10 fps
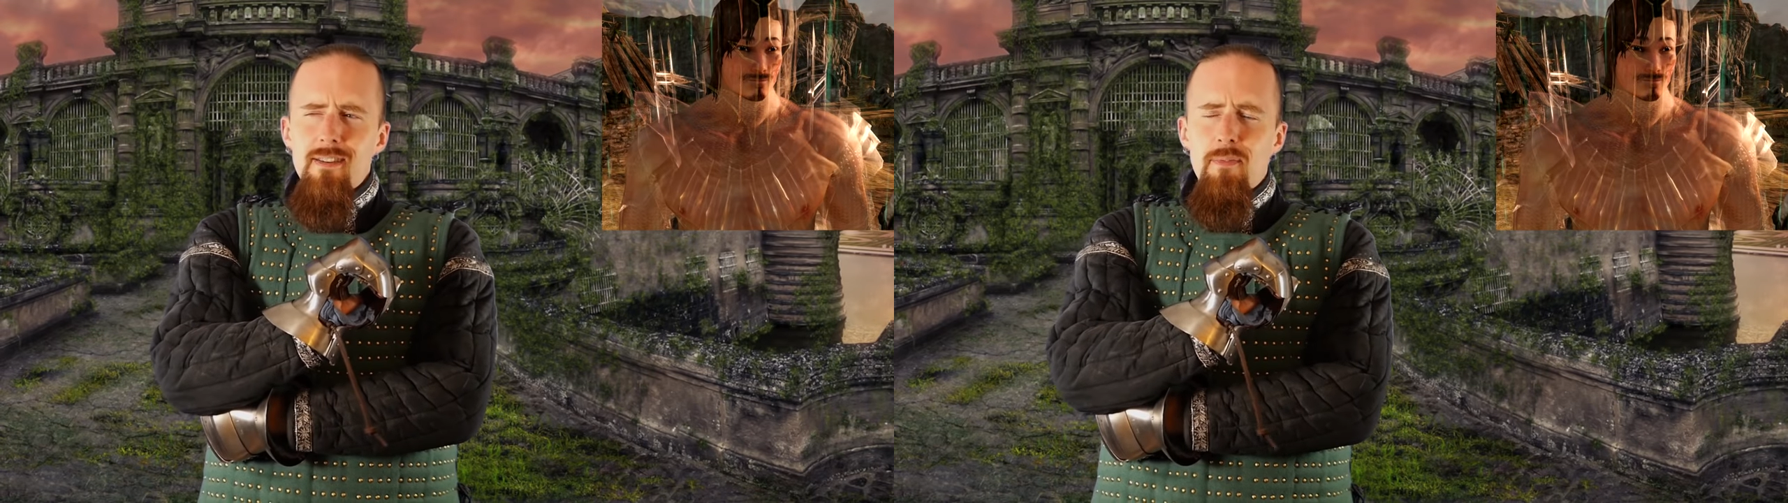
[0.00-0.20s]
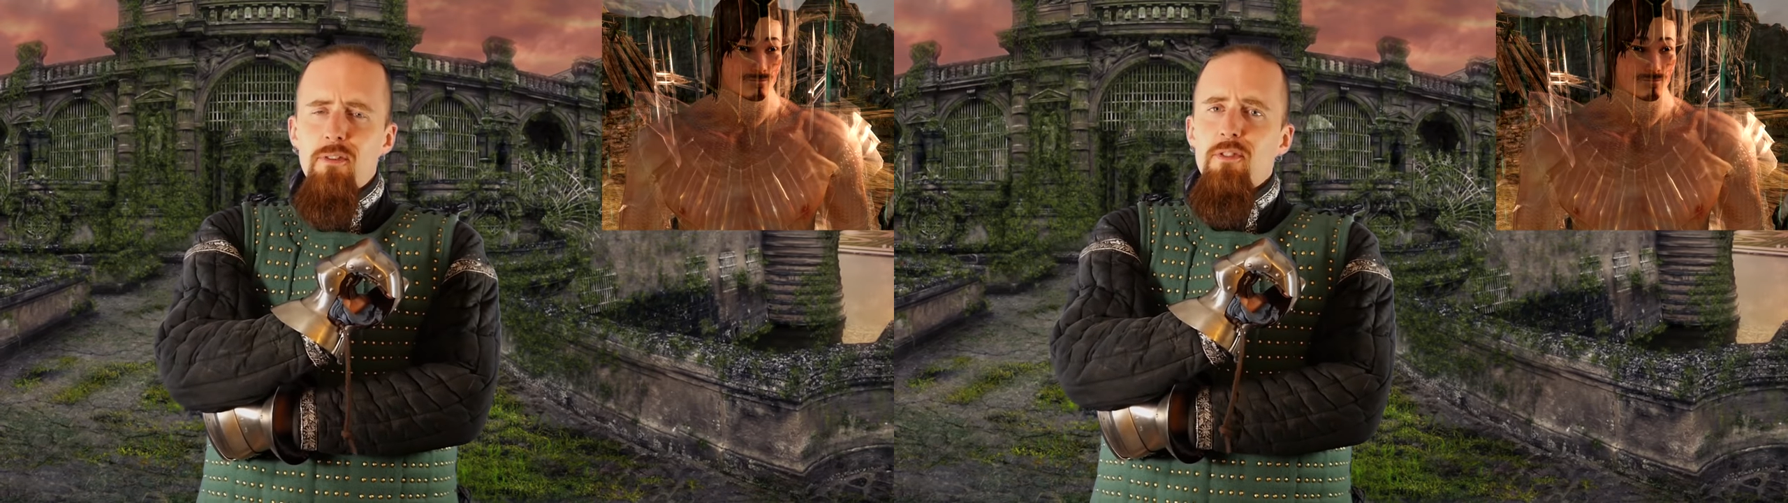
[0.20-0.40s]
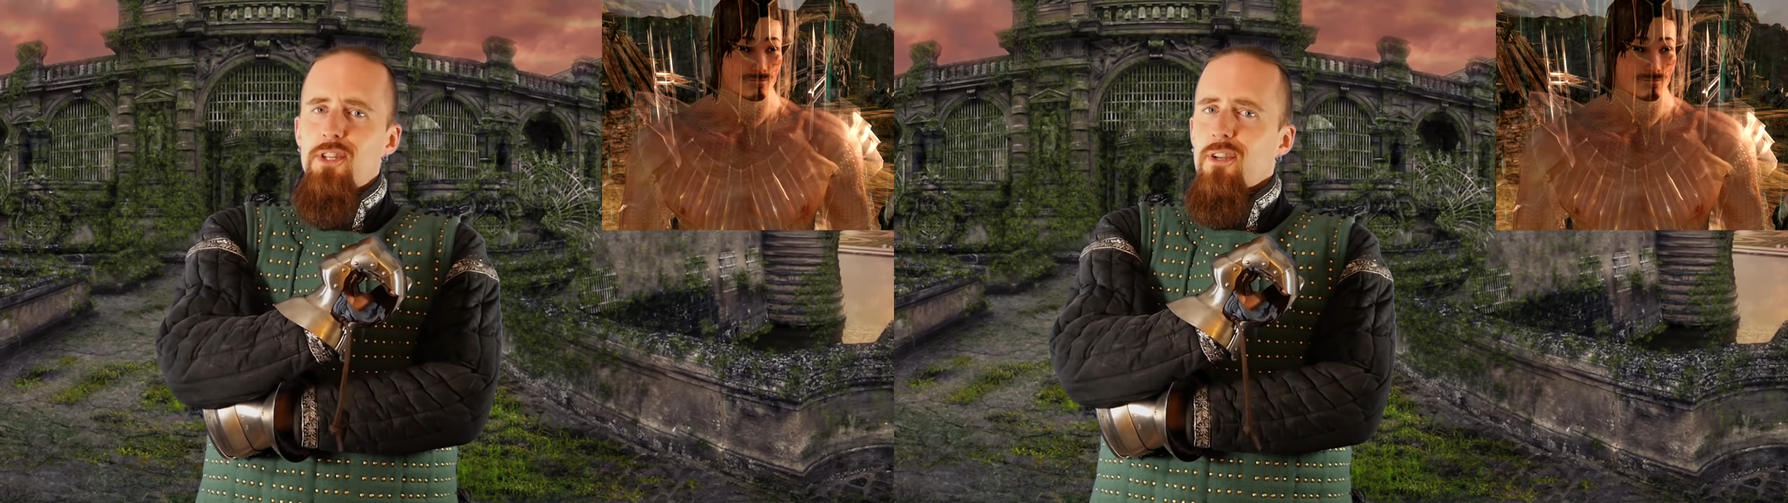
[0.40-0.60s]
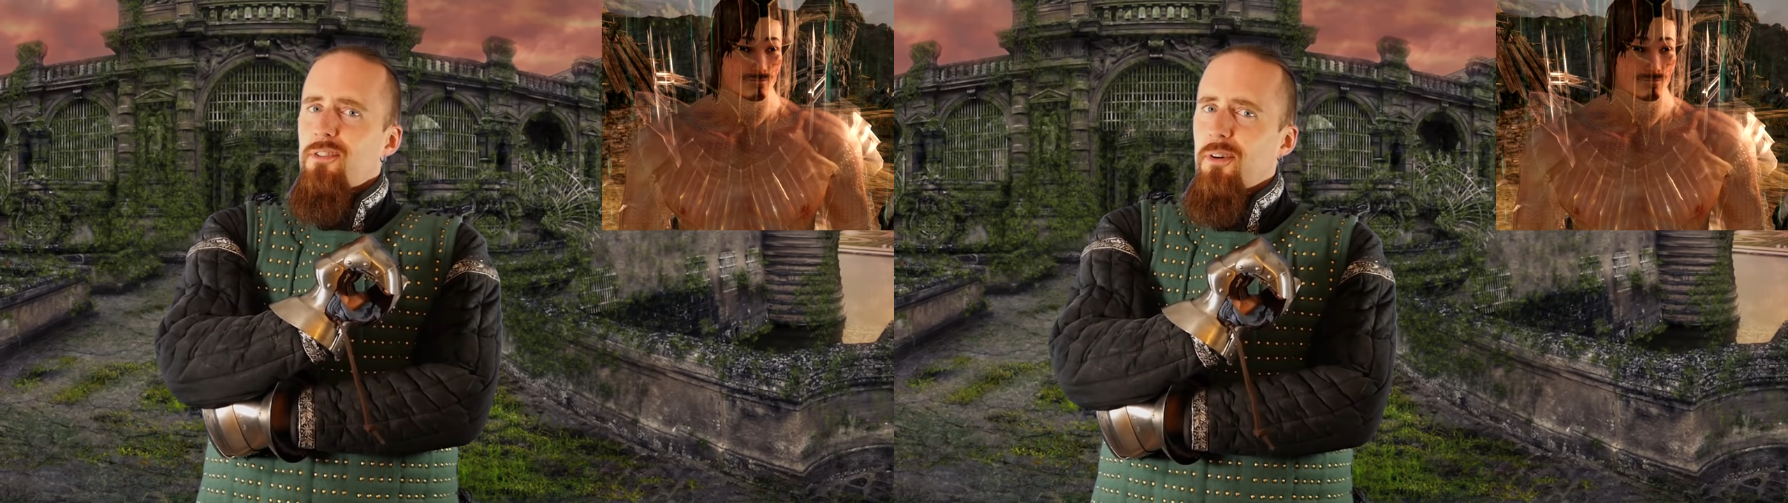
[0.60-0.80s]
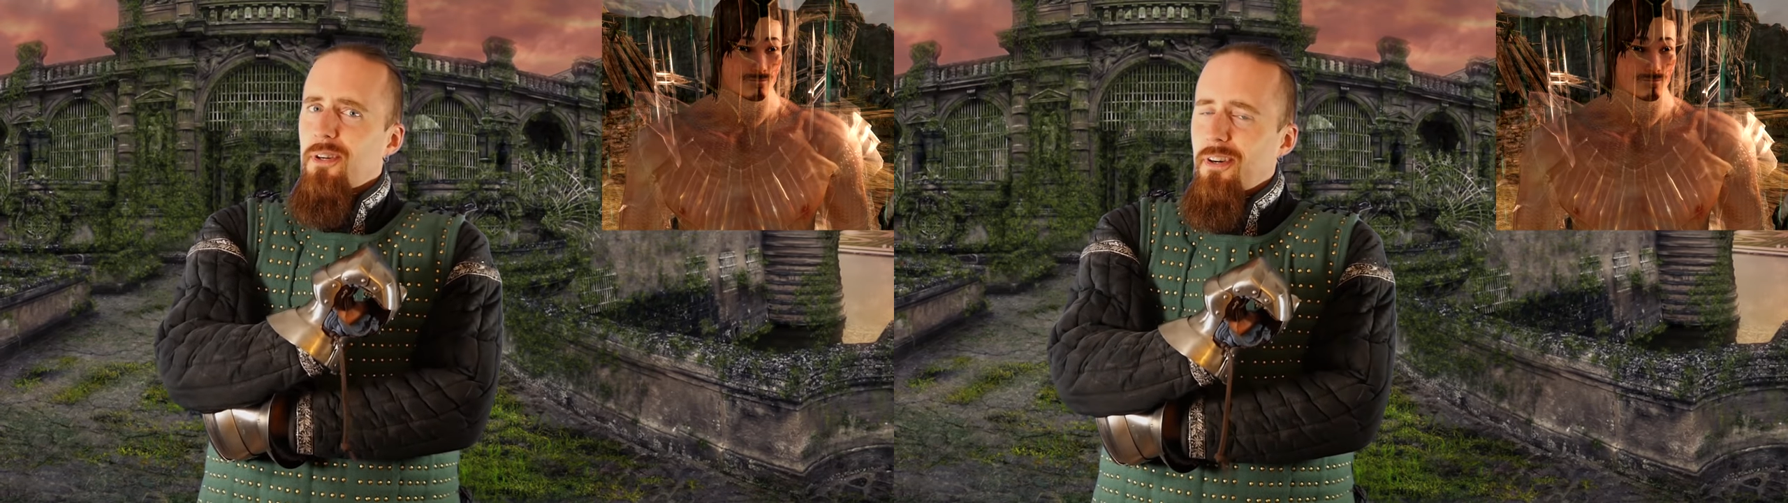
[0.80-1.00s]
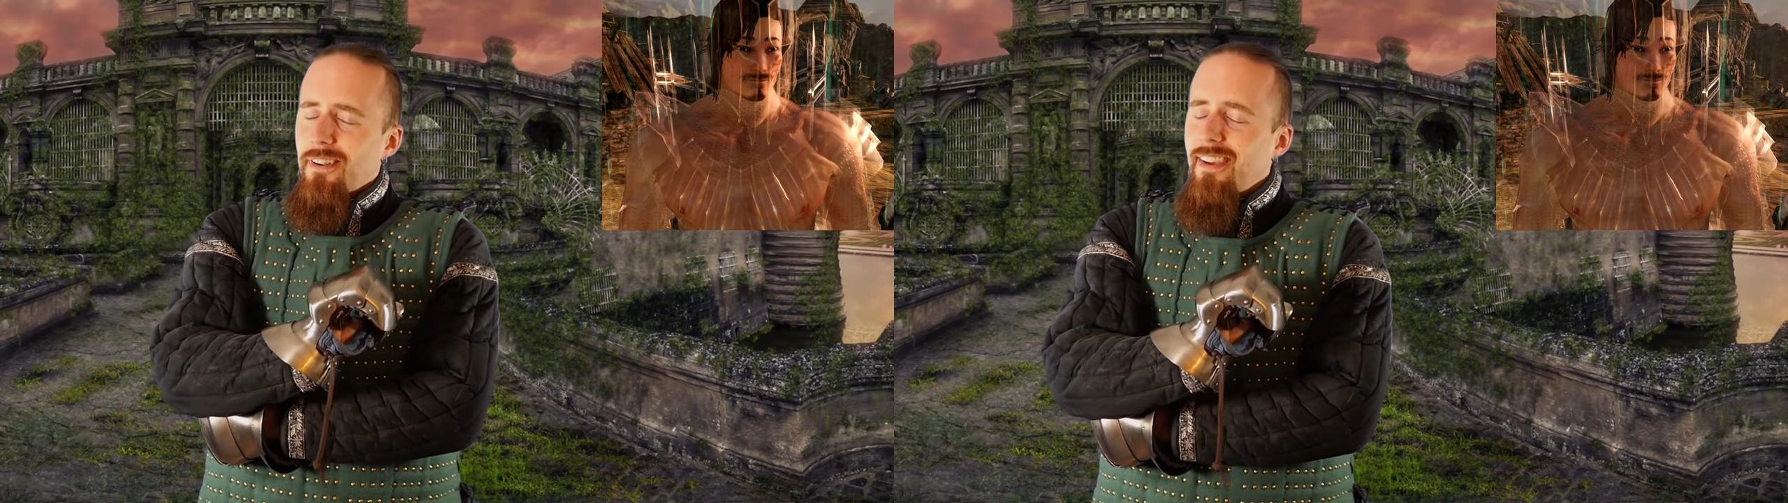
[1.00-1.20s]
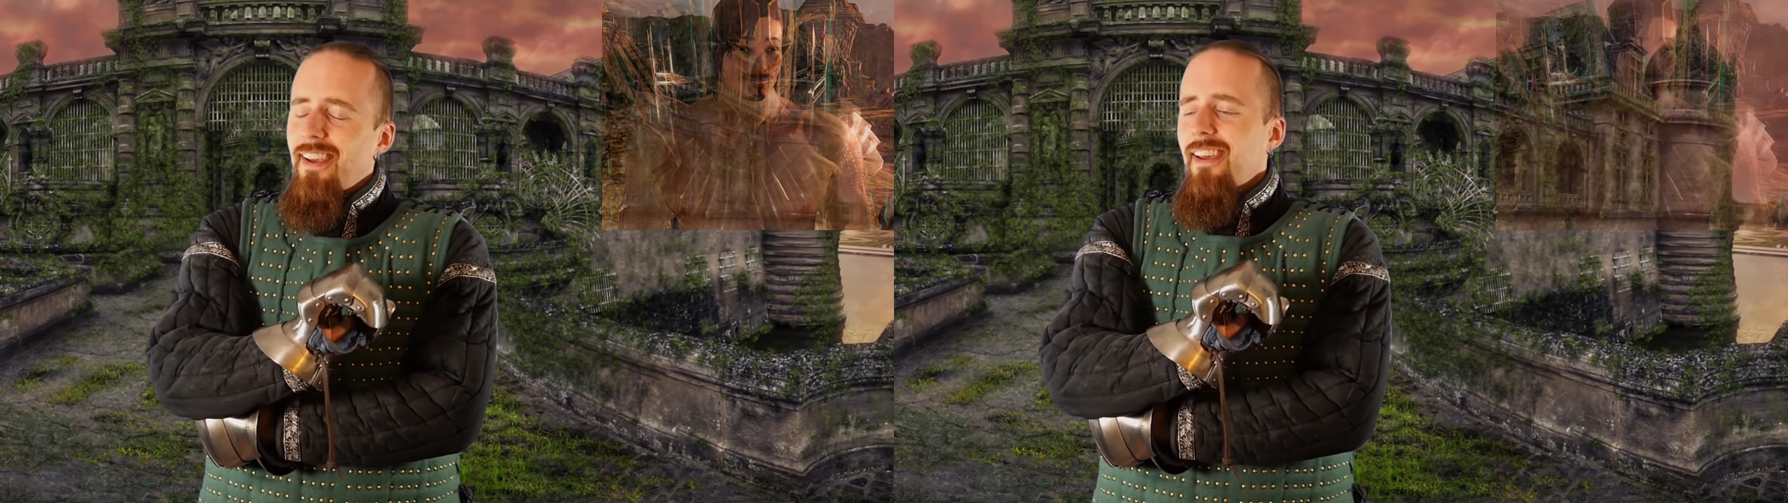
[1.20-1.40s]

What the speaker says: something fishy is going on.